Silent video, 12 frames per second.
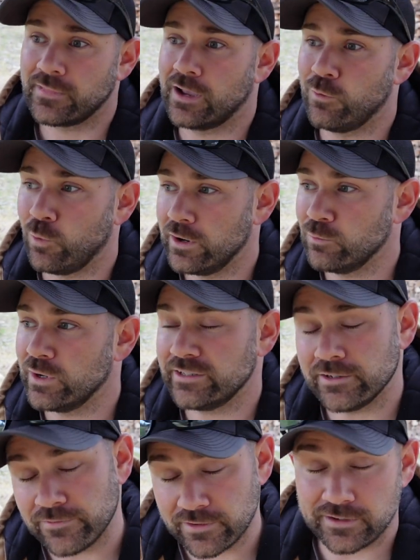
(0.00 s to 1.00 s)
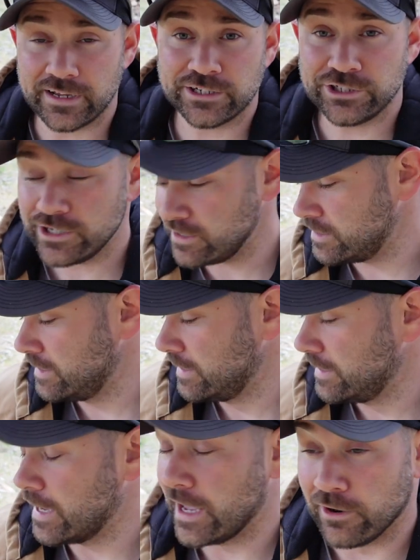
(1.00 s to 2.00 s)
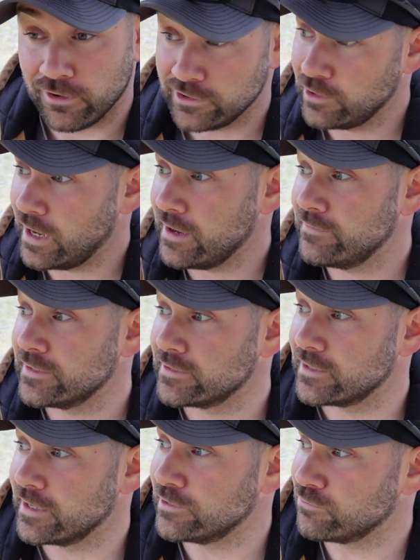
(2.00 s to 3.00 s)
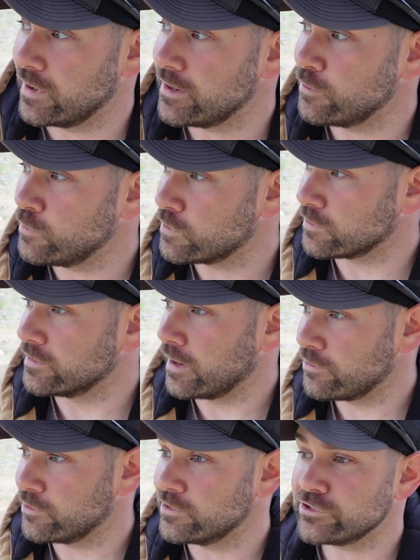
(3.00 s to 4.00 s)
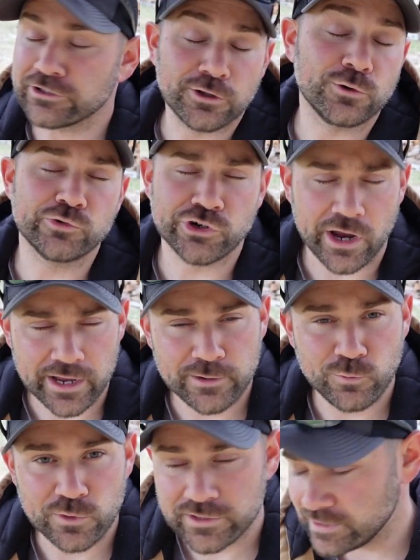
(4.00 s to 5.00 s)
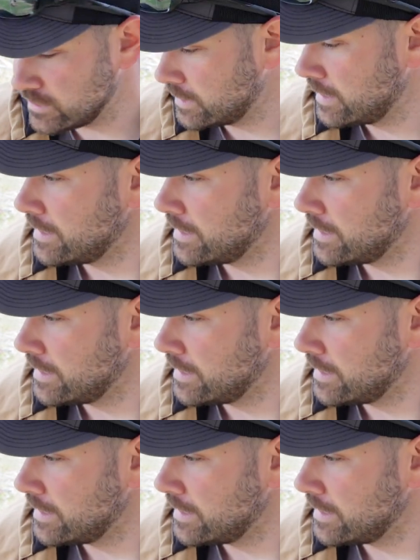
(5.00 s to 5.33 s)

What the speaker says: one winter for the next year, and all you have is red oak or other slow drying woods,